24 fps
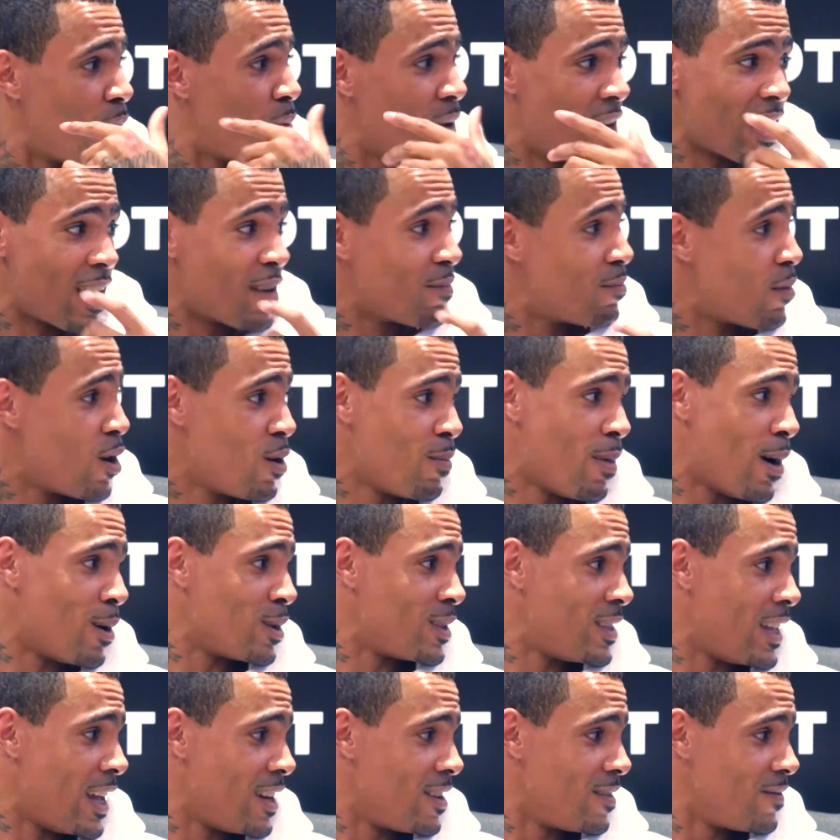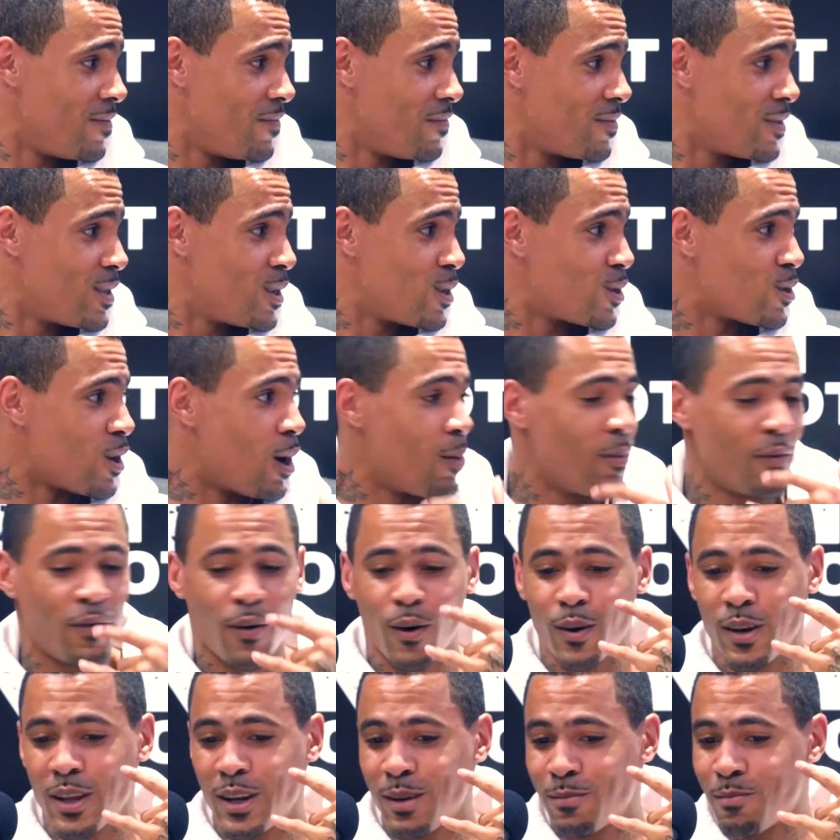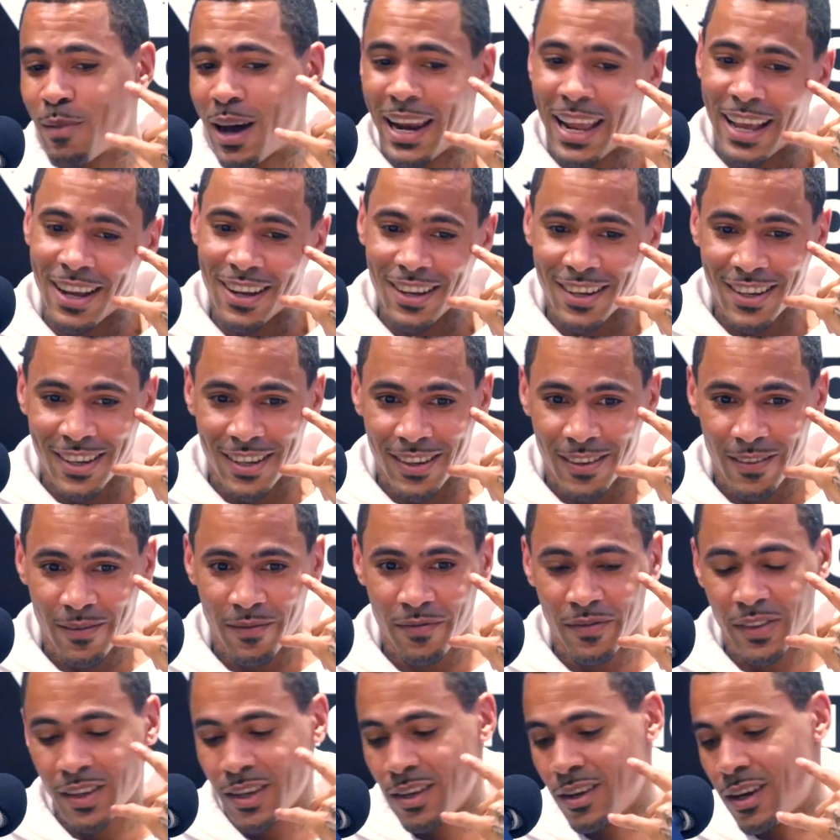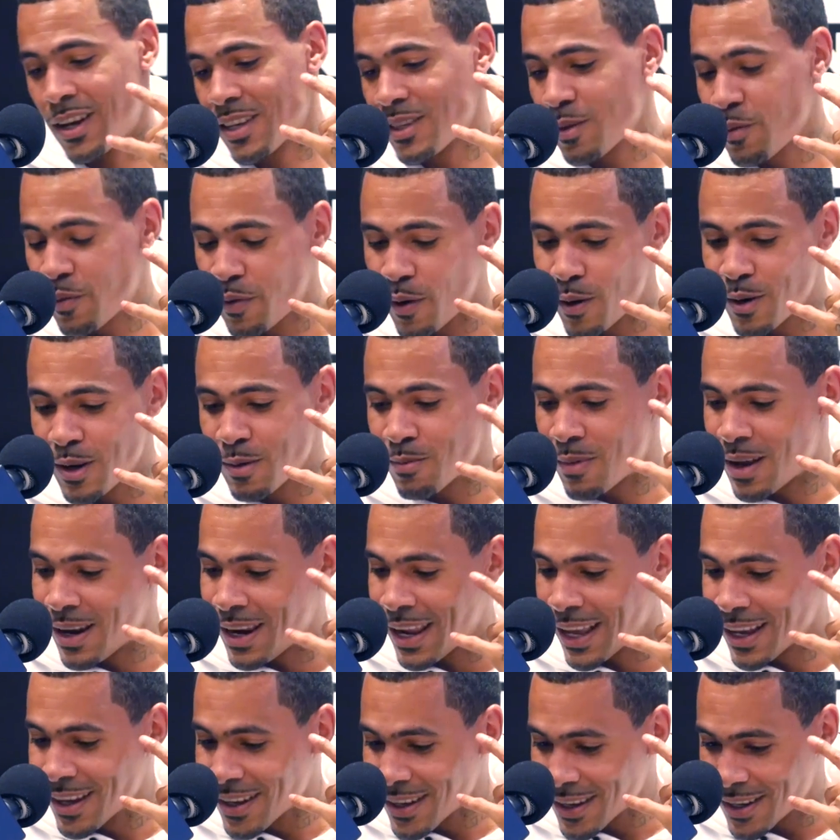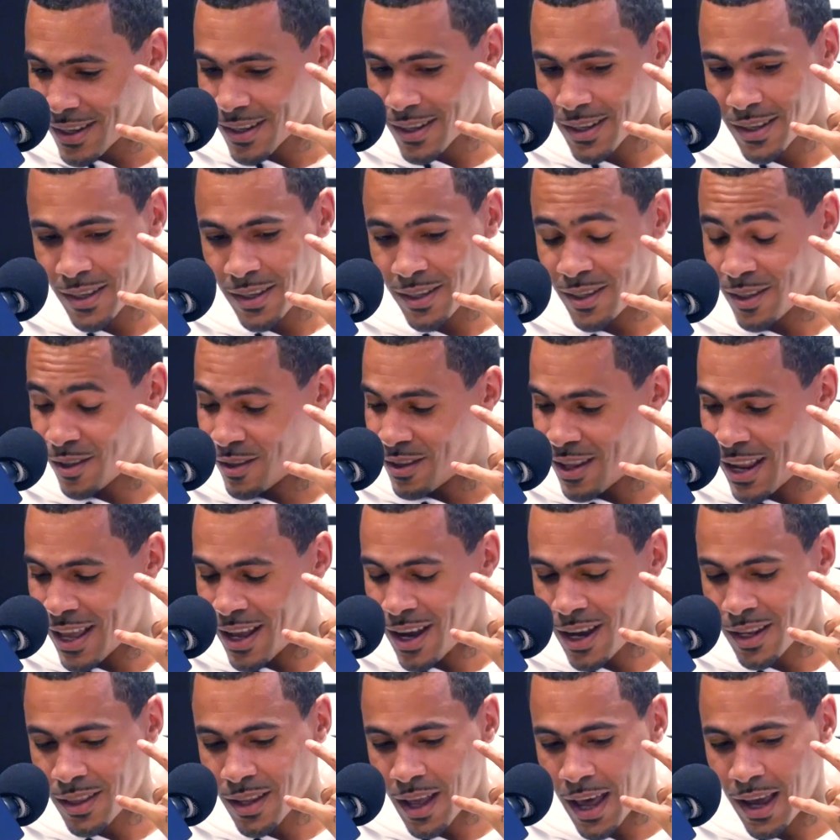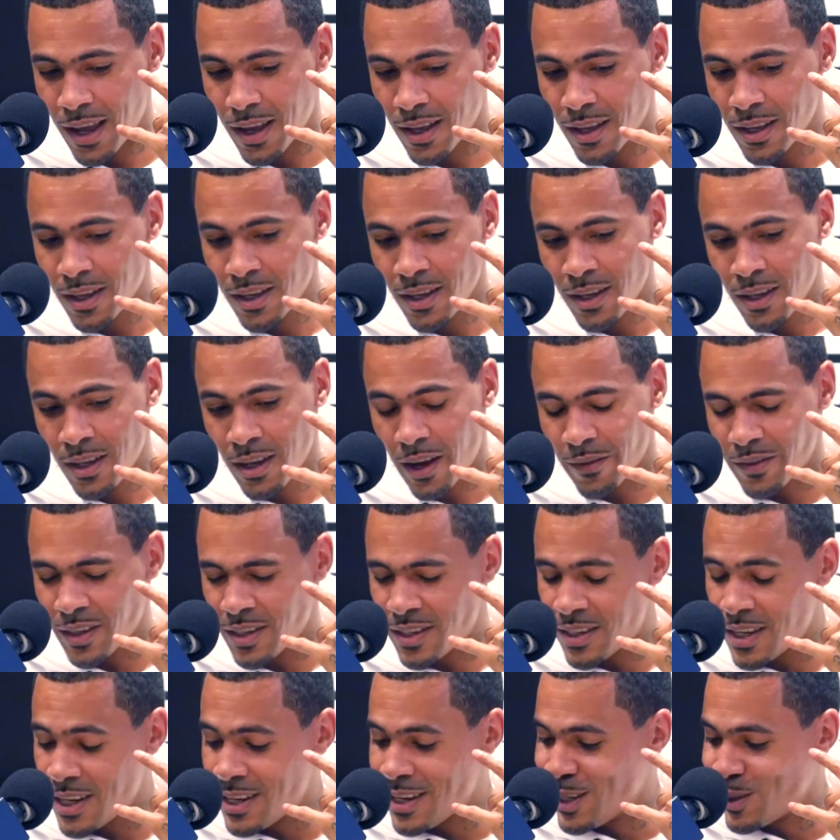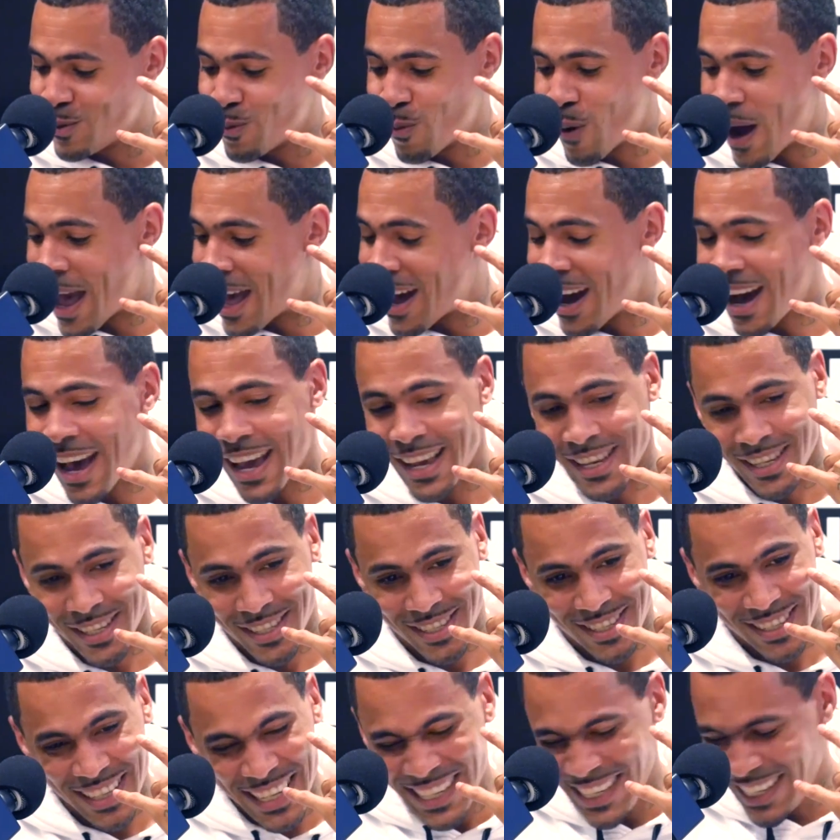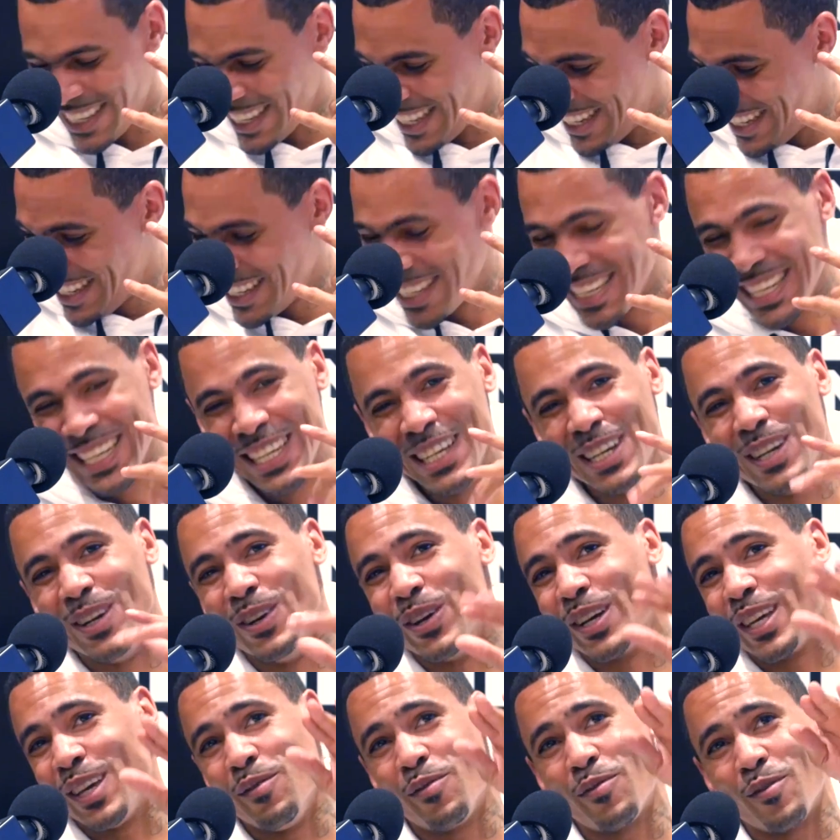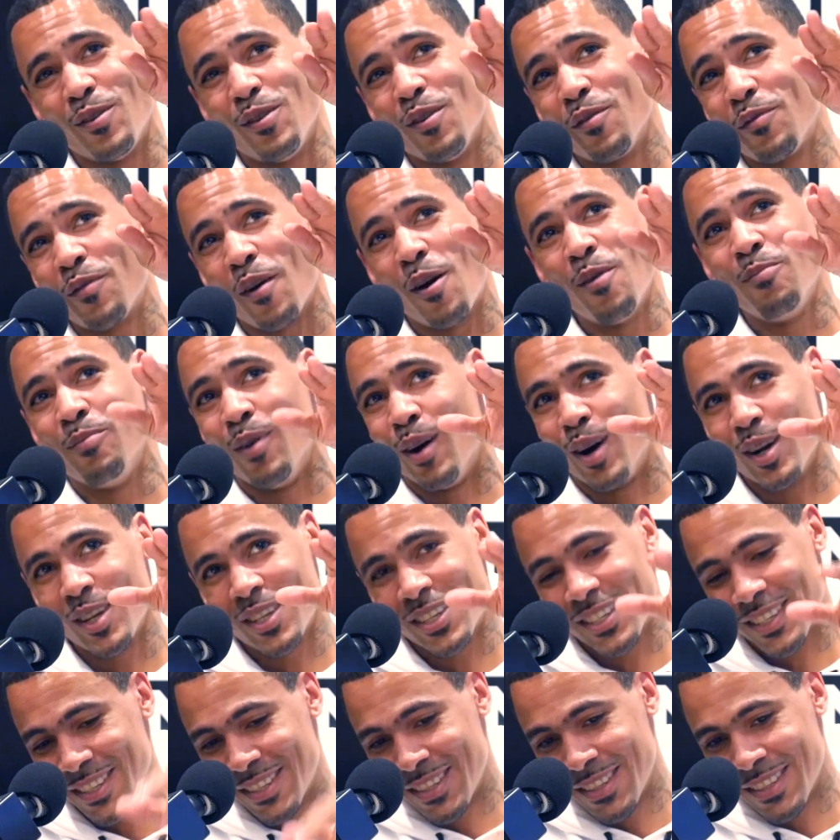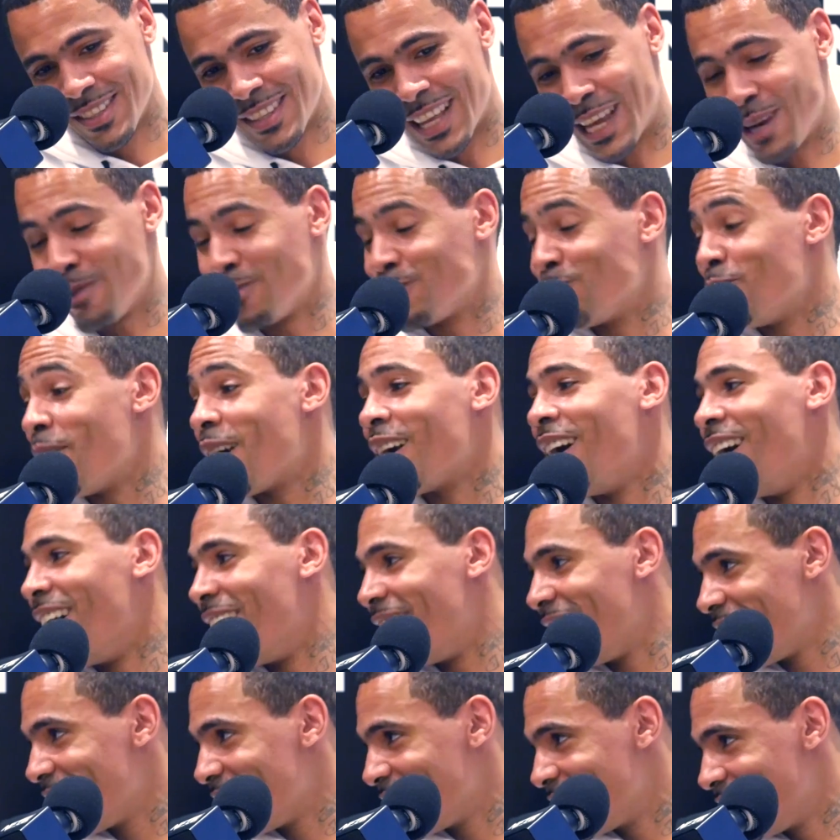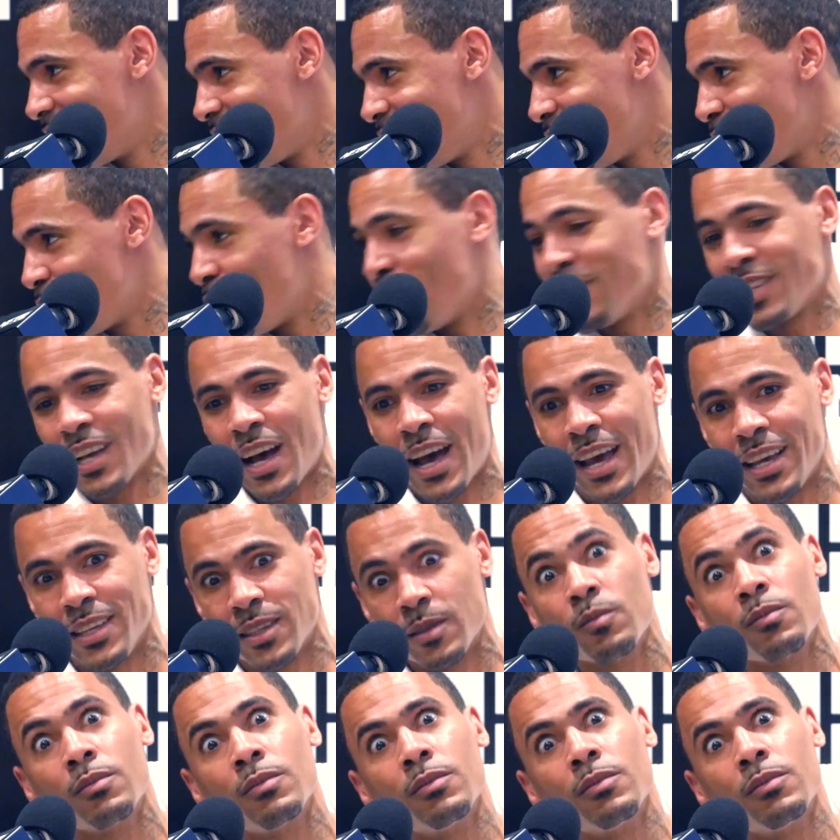we didn't have mobiles then. So I'm phoning my link. And as I'm phoning my link, it's late at night, I've just seen these white eyes looking through the phone box. And it was Mega with his eyes.